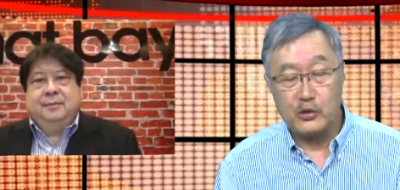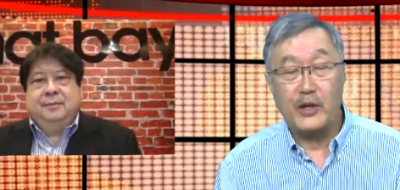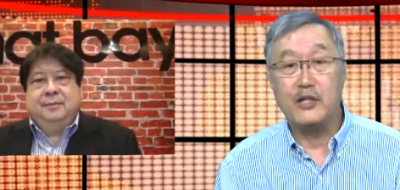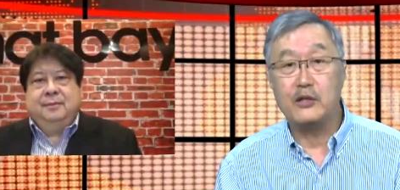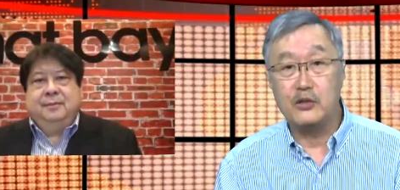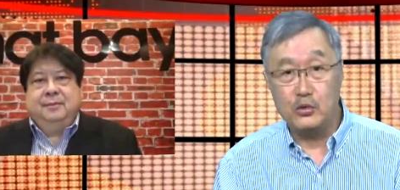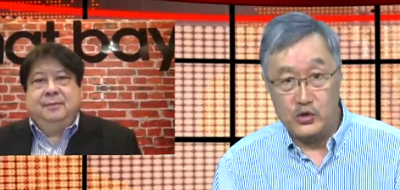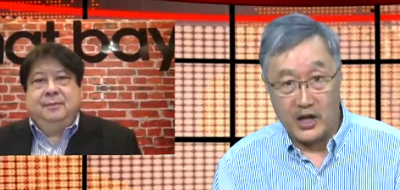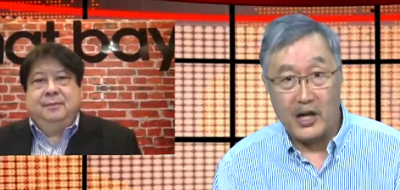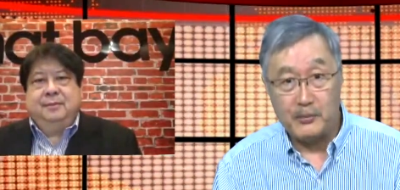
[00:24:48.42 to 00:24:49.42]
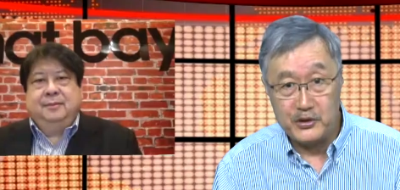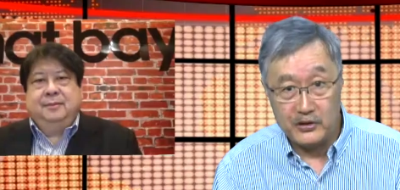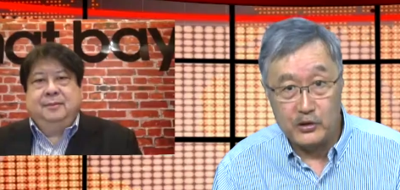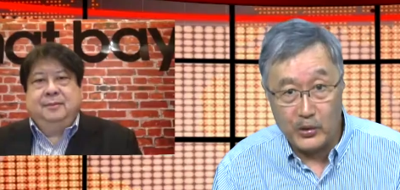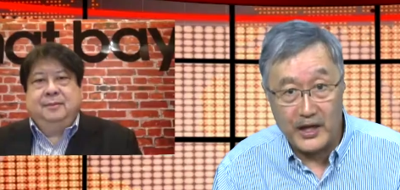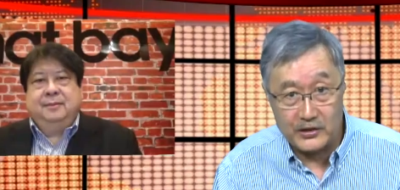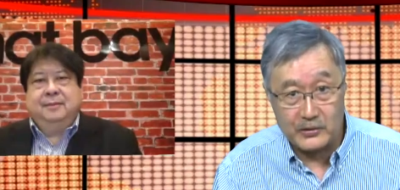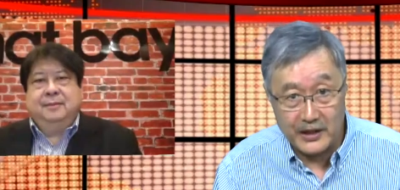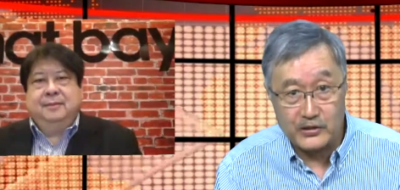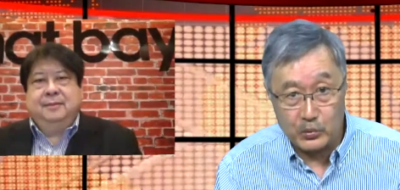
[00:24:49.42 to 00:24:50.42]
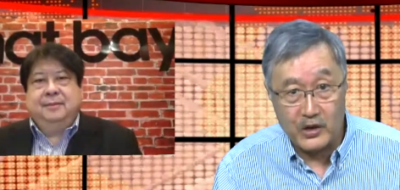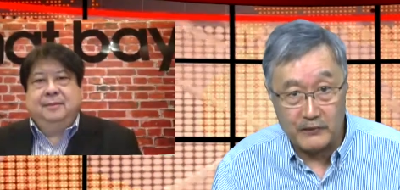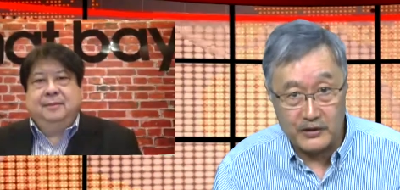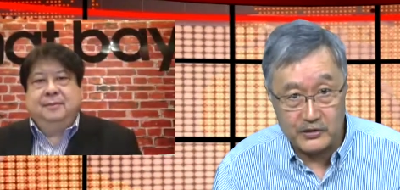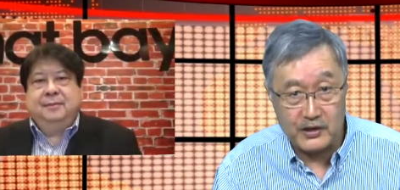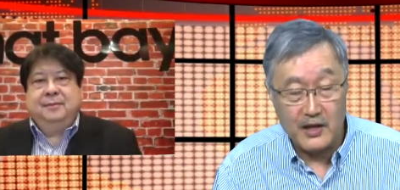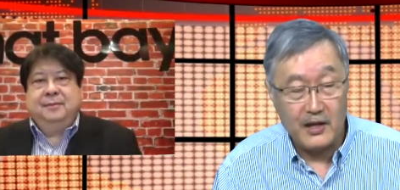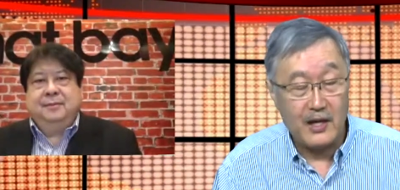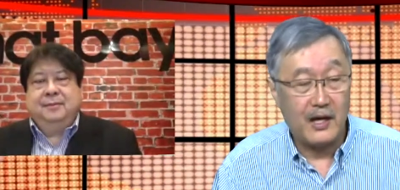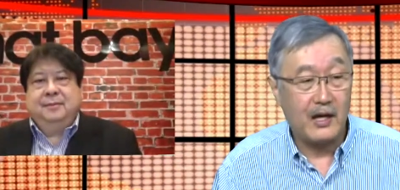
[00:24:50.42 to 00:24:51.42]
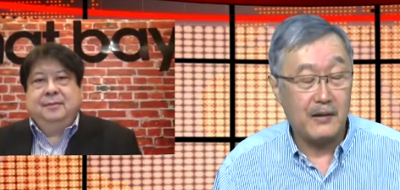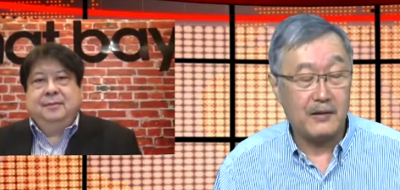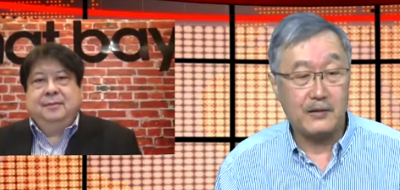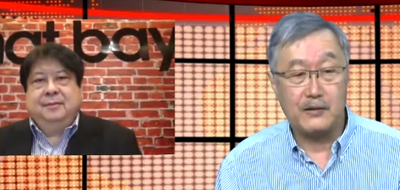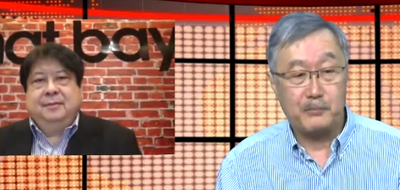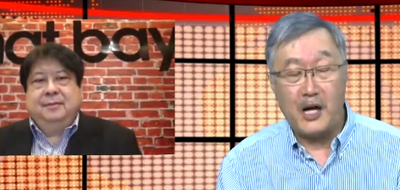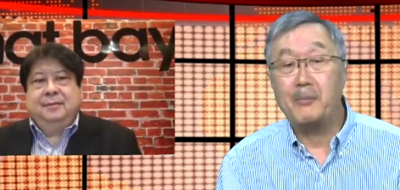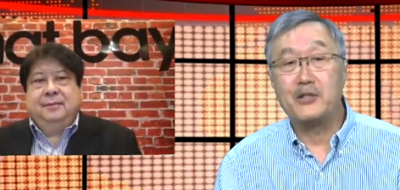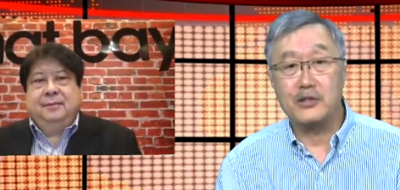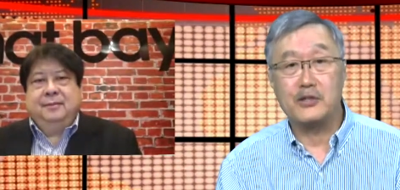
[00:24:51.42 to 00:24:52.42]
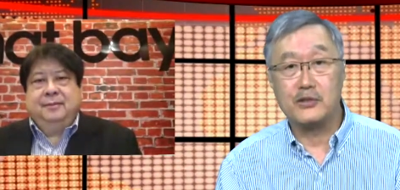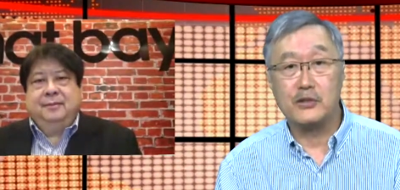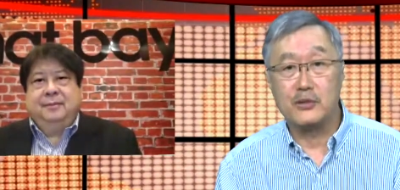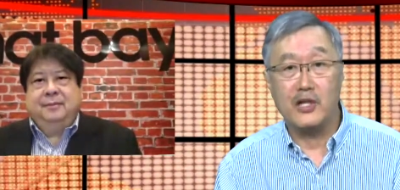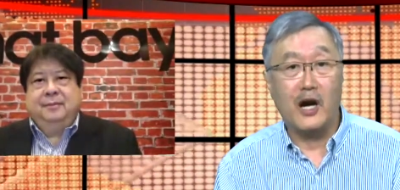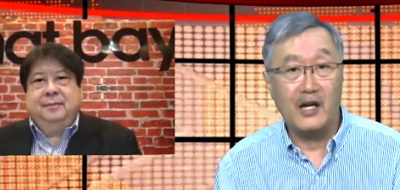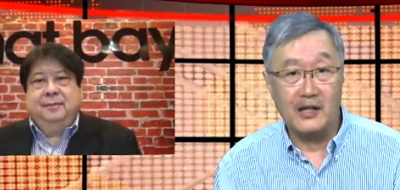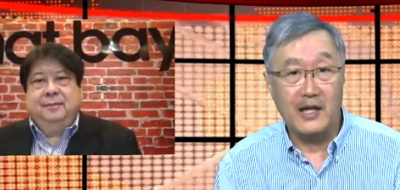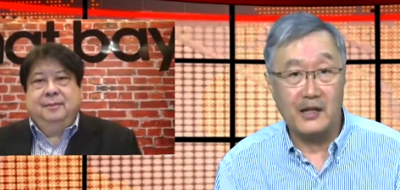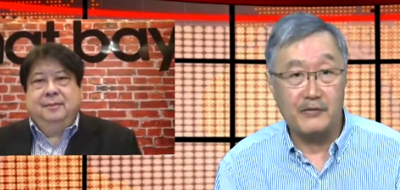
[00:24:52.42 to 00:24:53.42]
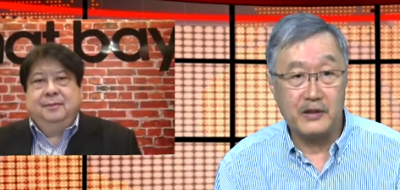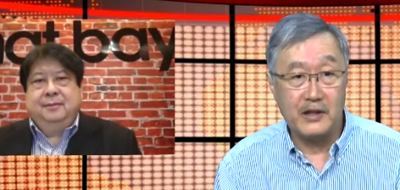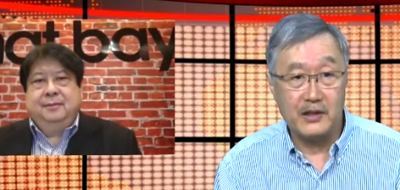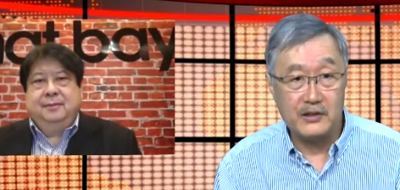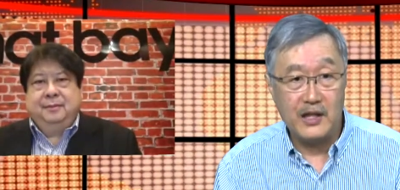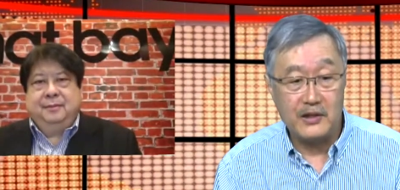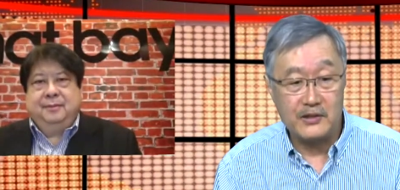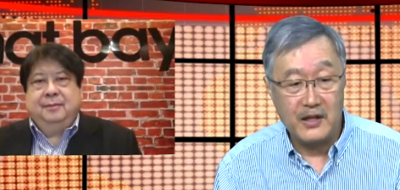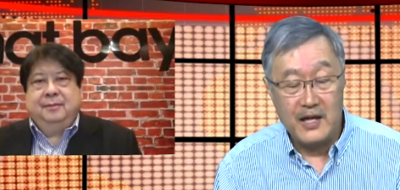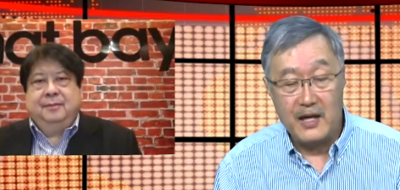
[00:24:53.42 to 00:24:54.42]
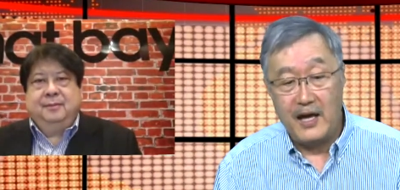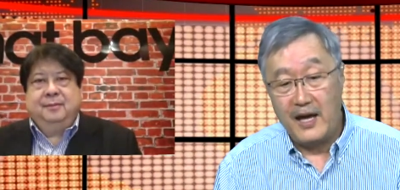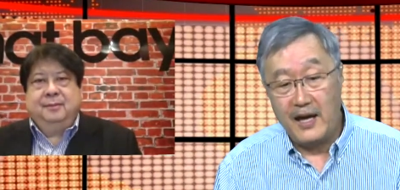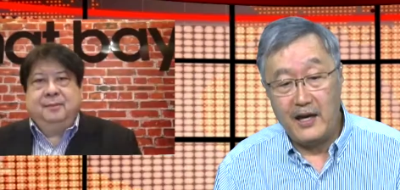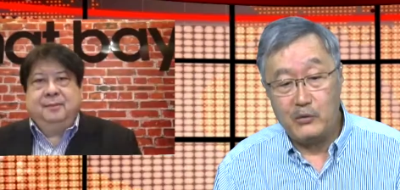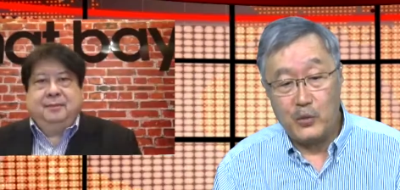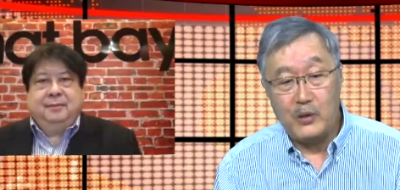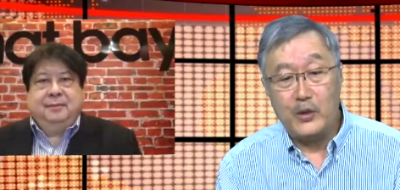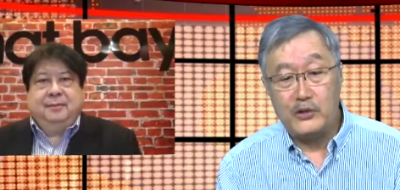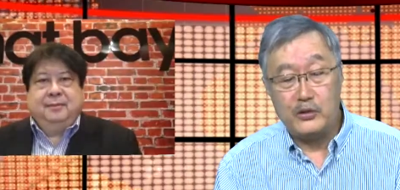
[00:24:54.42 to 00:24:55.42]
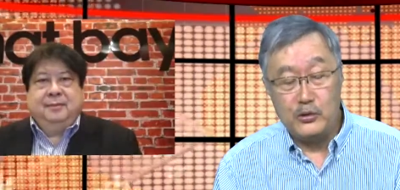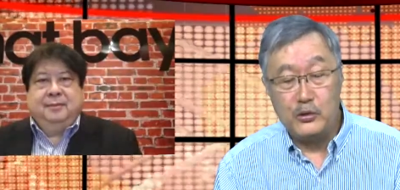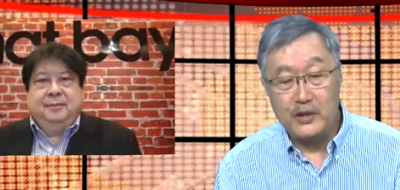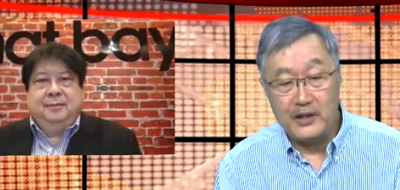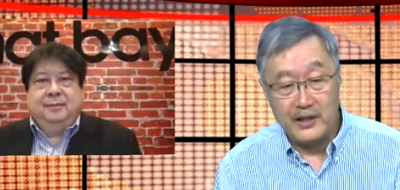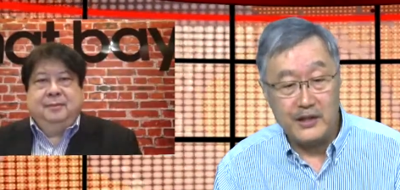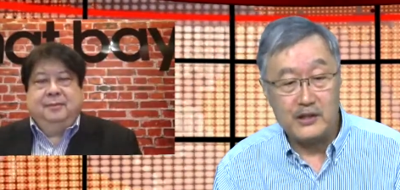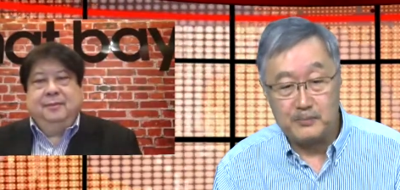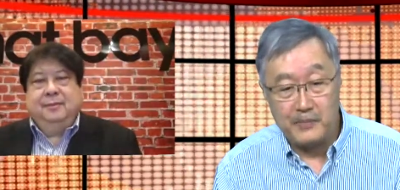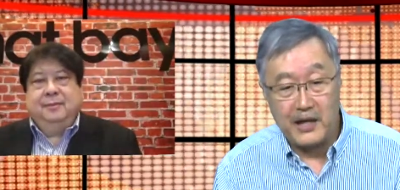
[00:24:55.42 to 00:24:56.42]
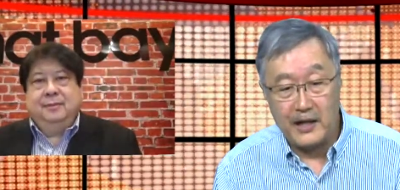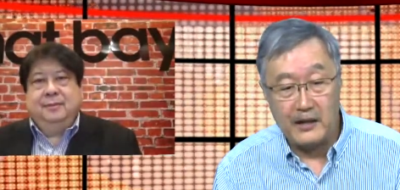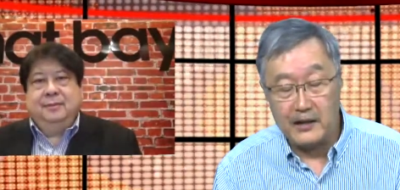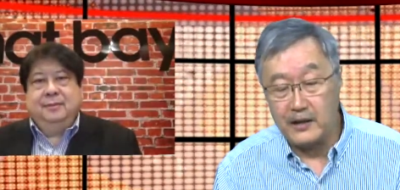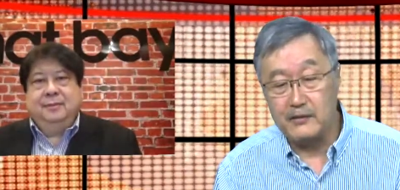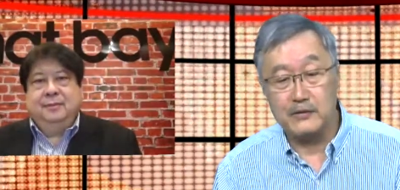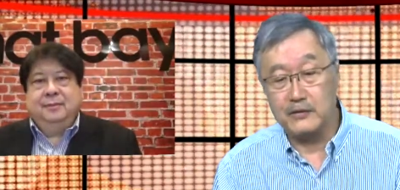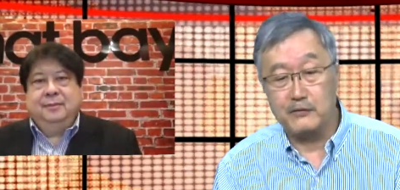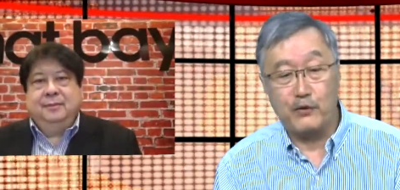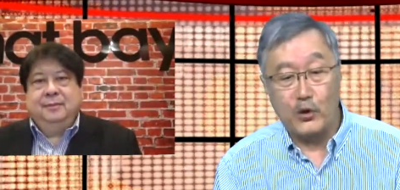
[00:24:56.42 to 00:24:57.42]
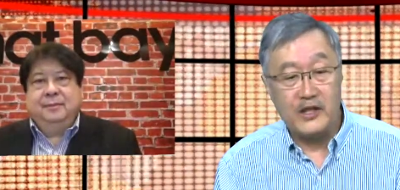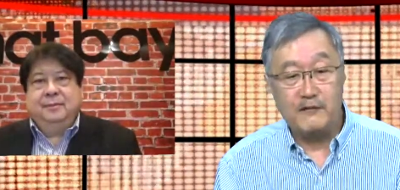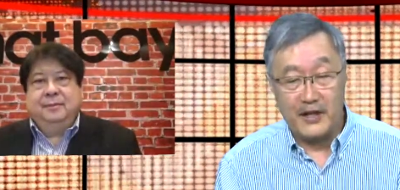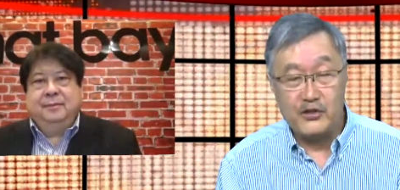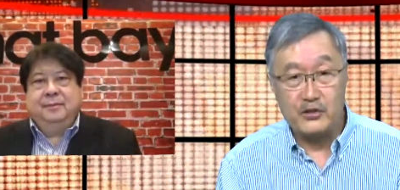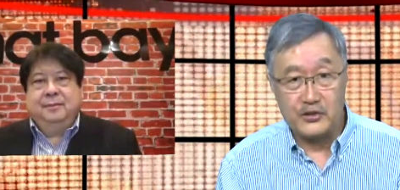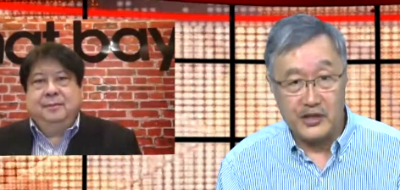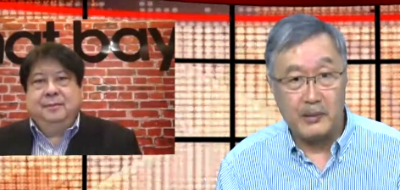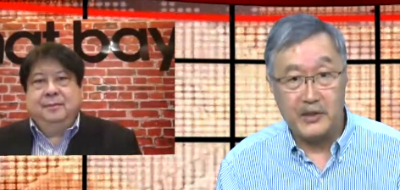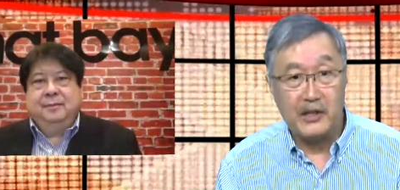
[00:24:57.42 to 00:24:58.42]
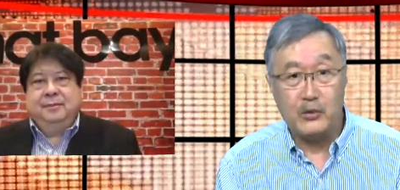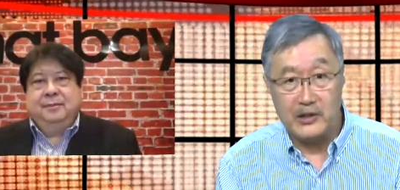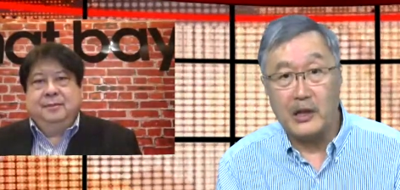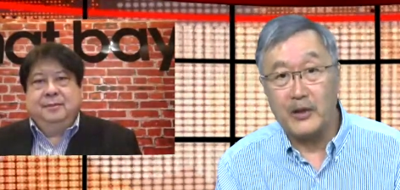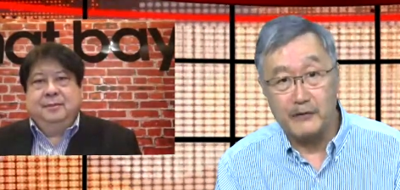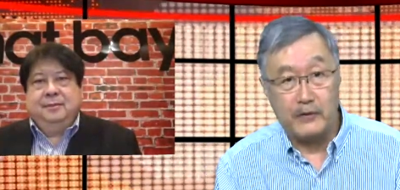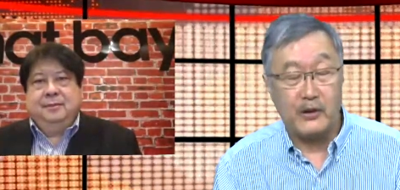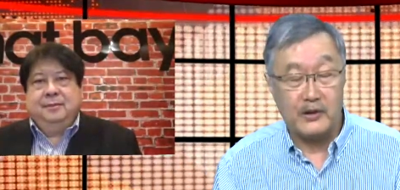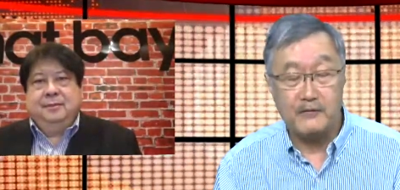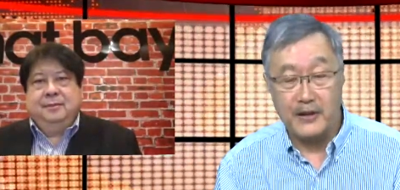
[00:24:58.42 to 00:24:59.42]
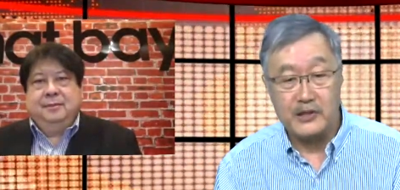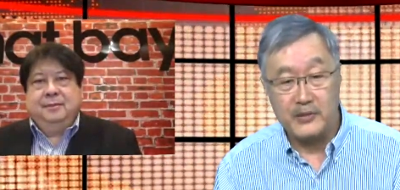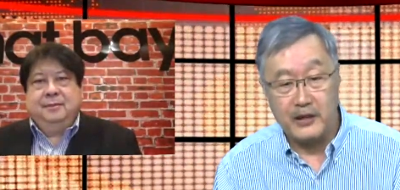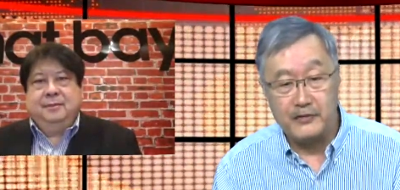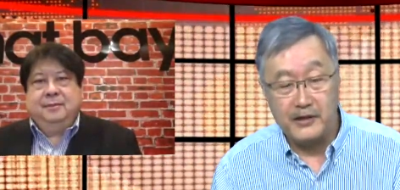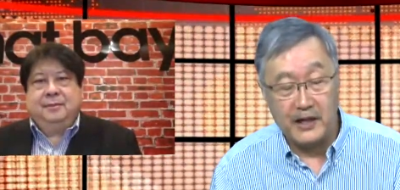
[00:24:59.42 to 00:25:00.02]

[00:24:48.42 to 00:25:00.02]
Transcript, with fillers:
Speaker 1: create new jobs in the U S and that's one of his uh, promises to the heartland of the United States. And one way to do it is by uh, foreign investors coming in with direct foreign investment, F D